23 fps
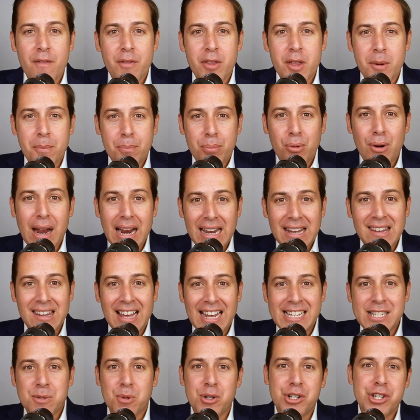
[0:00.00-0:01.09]
The bright
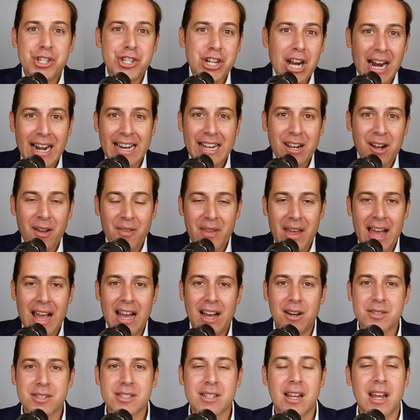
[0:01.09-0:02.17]
lights were shining on the
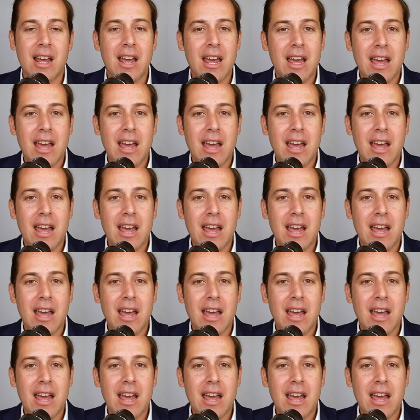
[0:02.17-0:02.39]
house.